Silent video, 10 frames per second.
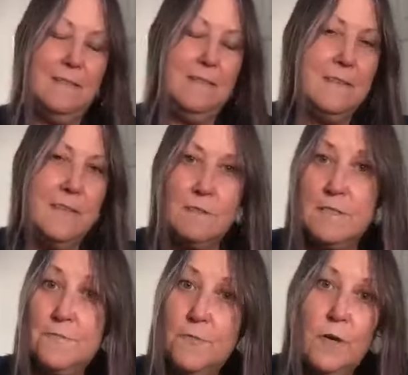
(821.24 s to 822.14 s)

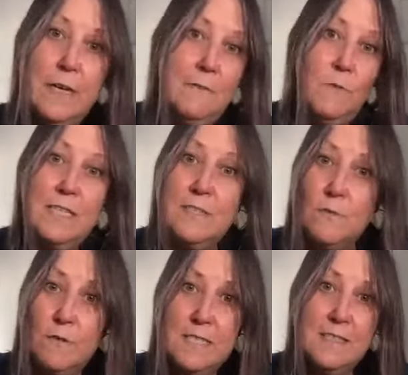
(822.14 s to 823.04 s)
there's free
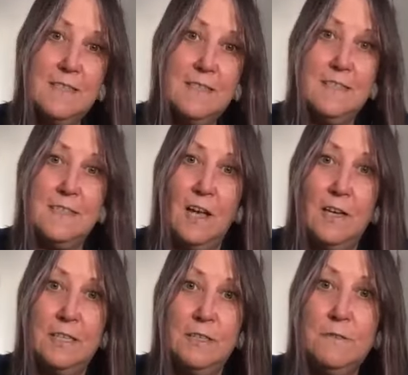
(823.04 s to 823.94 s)
resources
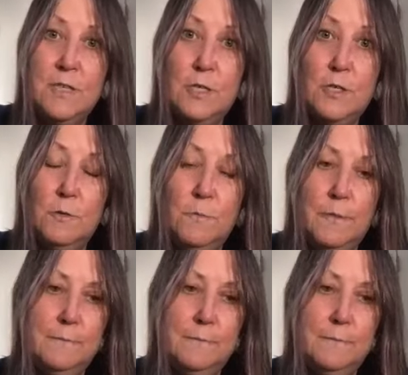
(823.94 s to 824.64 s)
on YouTube,